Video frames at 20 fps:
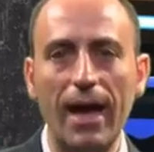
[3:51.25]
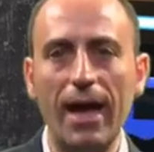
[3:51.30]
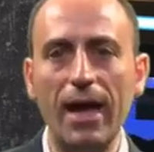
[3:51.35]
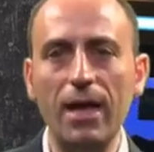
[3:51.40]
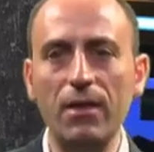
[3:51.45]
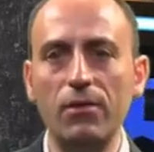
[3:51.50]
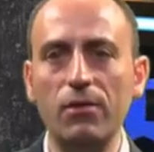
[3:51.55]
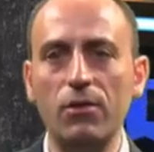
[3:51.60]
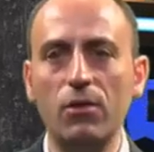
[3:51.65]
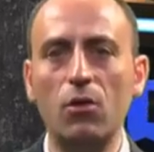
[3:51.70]

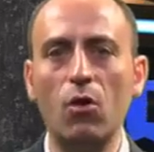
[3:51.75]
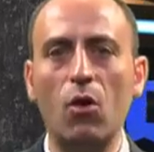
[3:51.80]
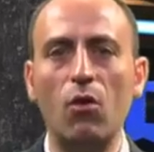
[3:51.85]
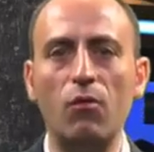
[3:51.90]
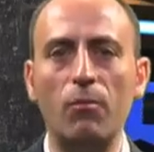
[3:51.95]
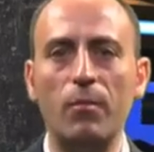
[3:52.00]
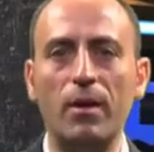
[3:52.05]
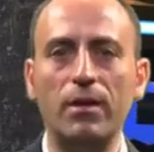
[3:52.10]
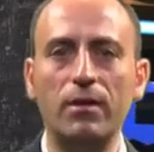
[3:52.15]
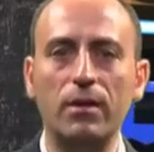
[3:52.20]
and the
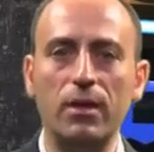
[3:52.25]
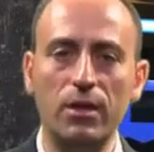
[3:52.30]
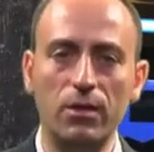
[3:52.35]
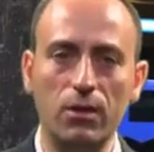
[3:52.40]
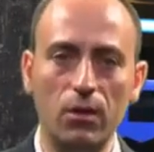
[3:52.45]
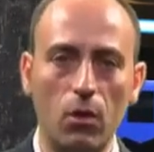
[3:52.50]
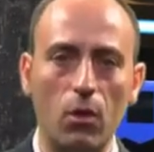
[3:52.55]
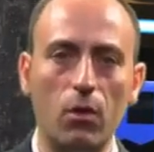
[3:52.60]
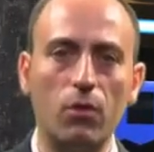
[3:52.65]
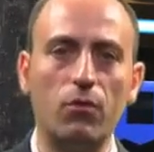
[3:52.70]
government
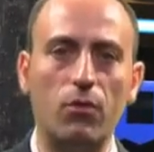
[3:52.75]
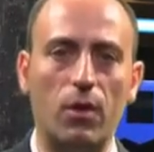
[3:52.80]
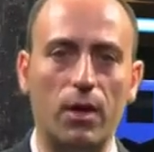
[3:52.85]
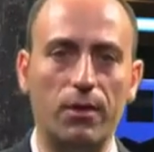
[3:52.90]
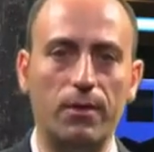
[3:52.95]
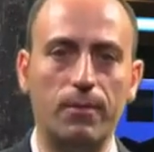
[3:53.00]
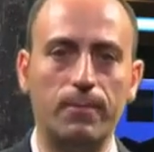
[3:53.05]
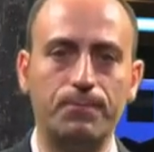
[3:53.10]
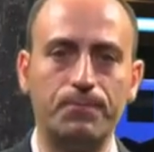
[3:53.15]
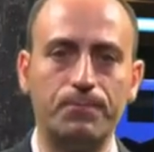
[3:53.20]
in the long run.